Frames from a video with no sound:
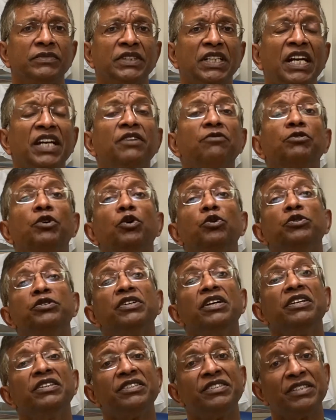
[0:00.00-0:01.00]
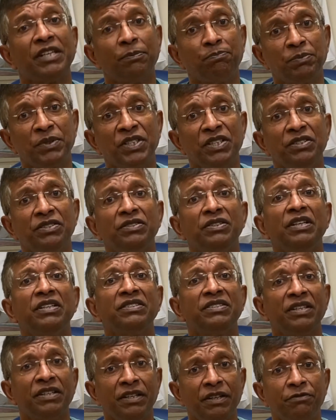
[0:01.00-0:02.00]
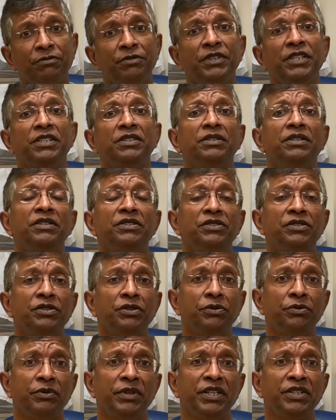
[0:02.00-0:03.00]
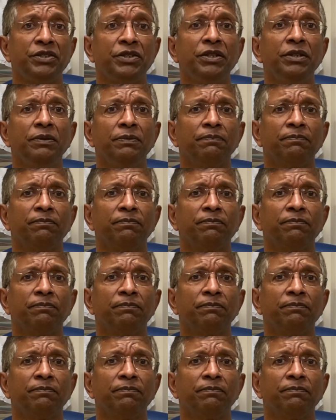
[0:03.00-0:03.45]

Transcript: And of course, sepsis is a definite consideration.